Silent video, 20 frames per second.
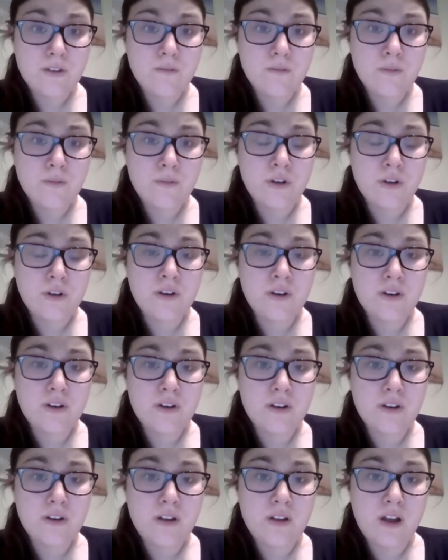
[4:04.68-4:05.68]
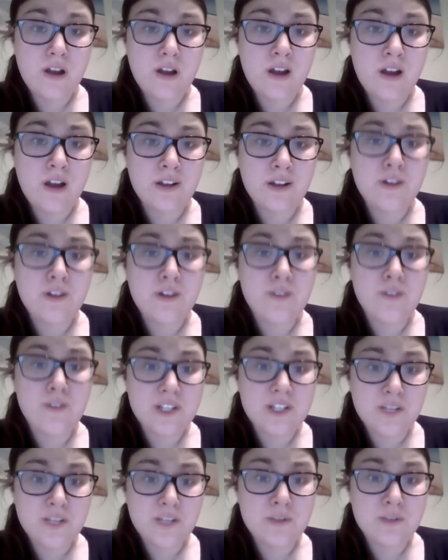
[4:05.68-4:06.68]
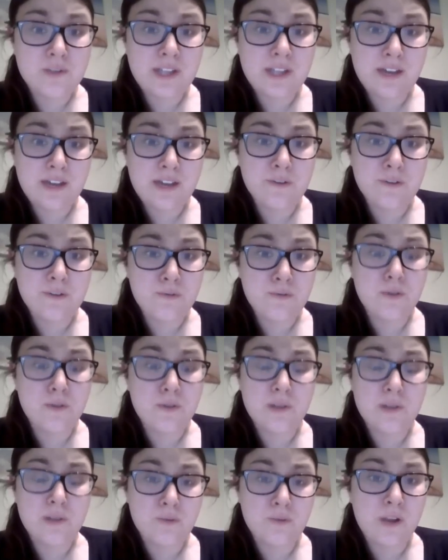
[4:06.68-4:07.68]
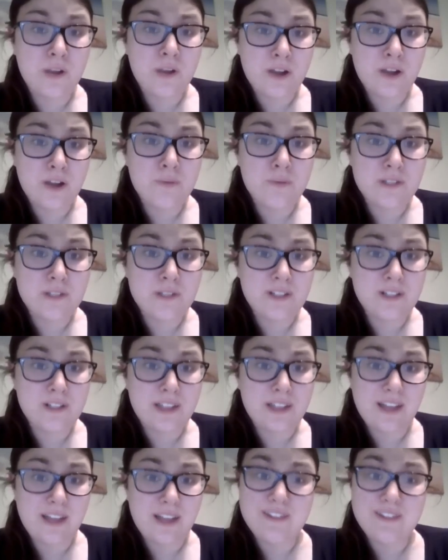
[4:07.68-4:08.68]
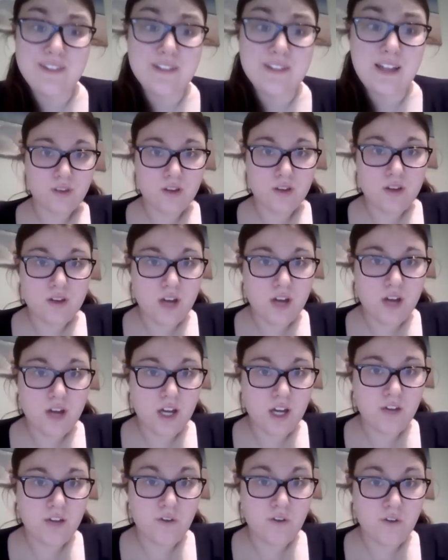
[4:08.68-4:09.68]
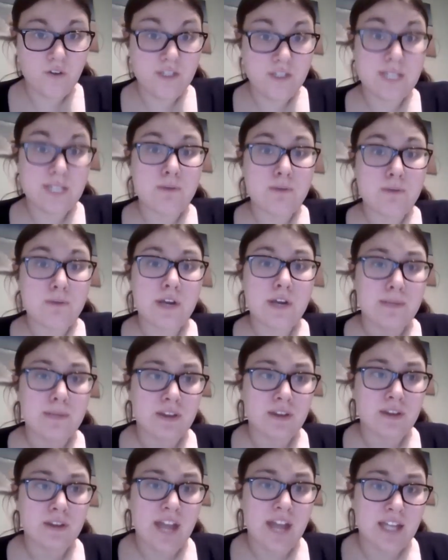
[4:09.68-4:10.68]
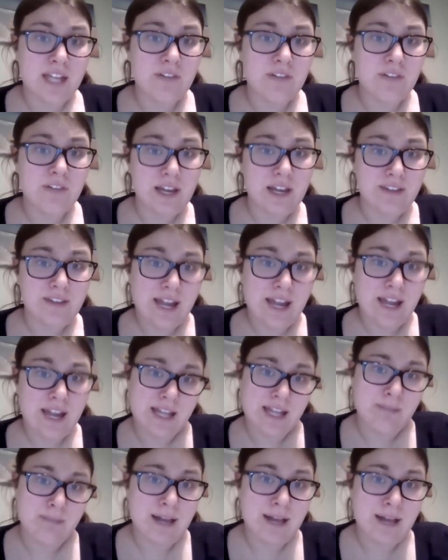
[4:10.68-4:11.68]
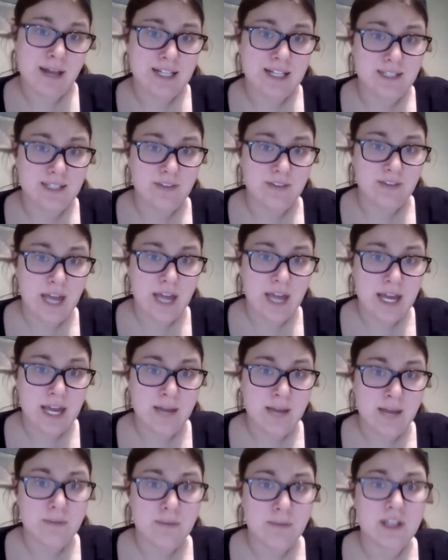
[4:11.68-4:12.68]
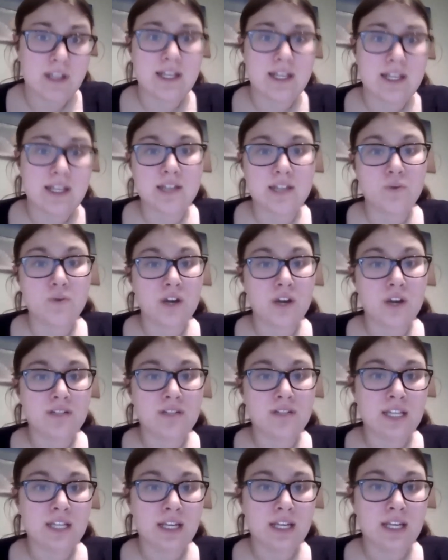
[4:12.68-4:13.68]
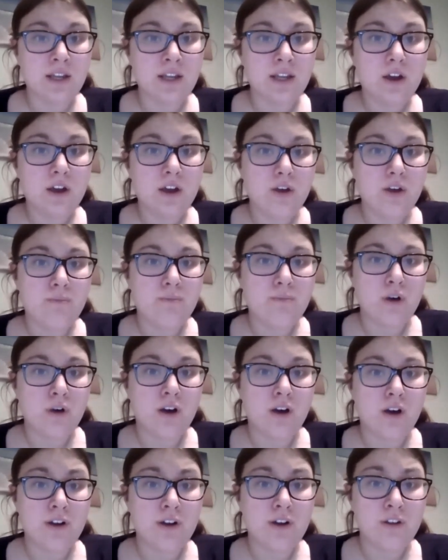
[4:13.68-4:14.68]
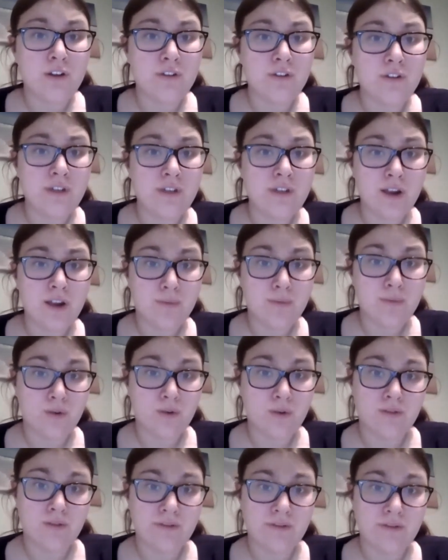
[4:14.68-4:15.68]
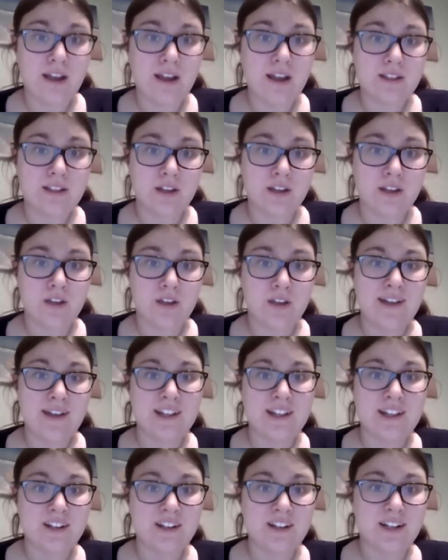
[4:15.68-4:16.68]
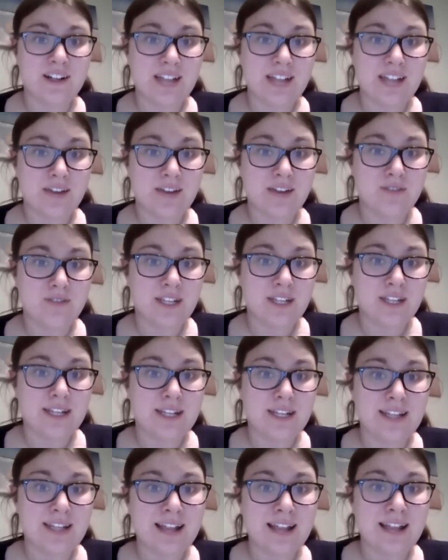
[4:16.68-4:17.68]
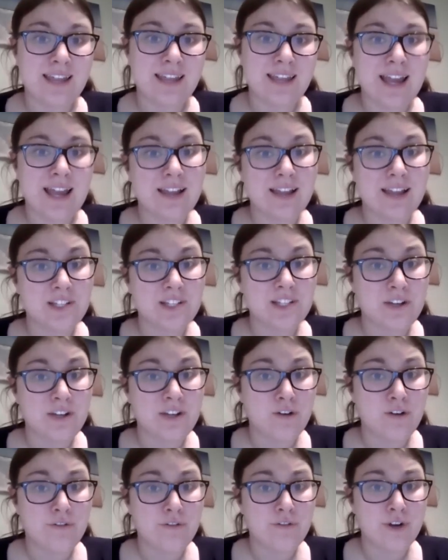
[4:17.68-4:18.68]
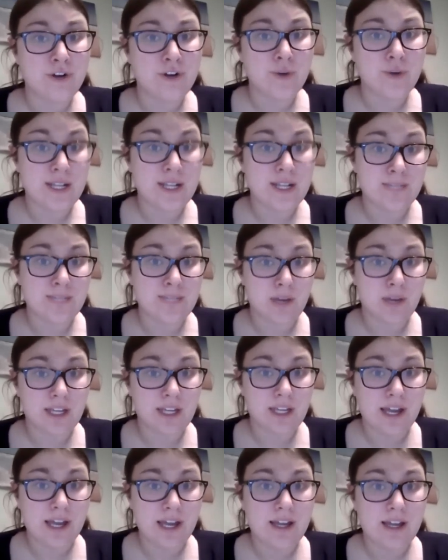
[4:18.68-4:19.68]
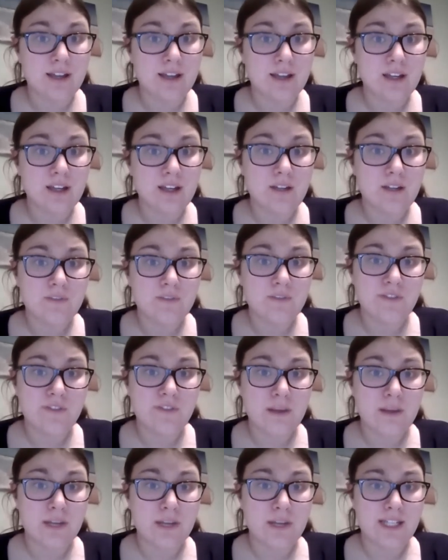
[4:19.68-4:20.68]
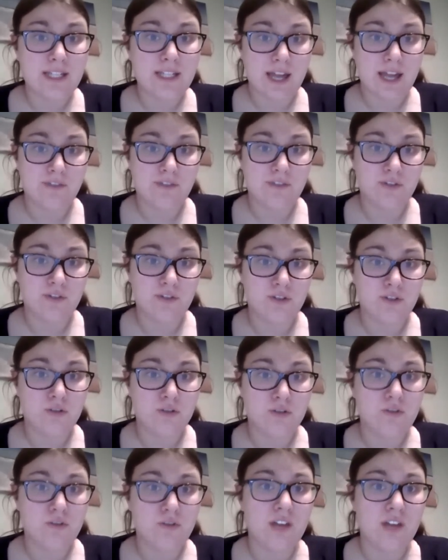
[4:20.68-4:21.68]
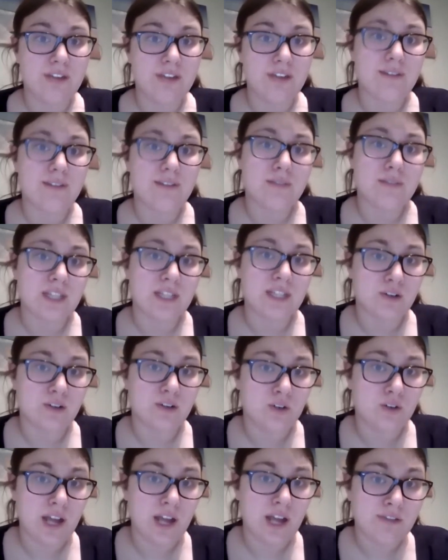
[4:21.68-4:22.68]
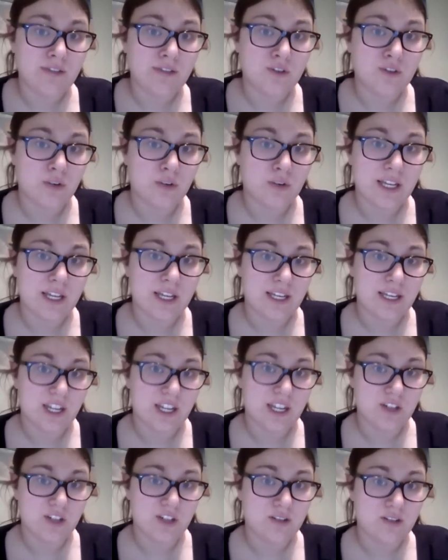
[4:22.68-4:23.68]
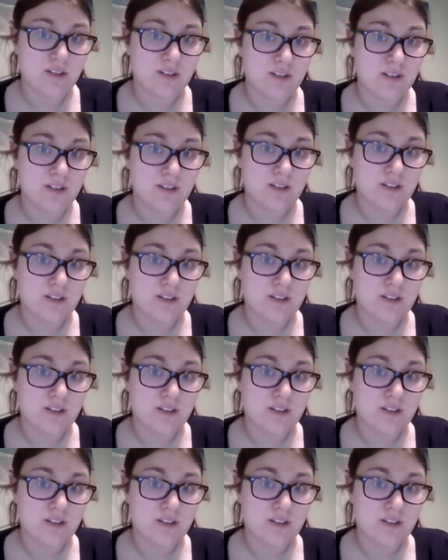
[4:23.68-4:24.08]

But I know that she was cared for properly right up until the end. I've obviously spoken about the end of life care and the palliative care because that's what I've seen but another very important factor of Helen Douglas House is that they actually offer respite care to families that have children with life limiting or life shortening conditions.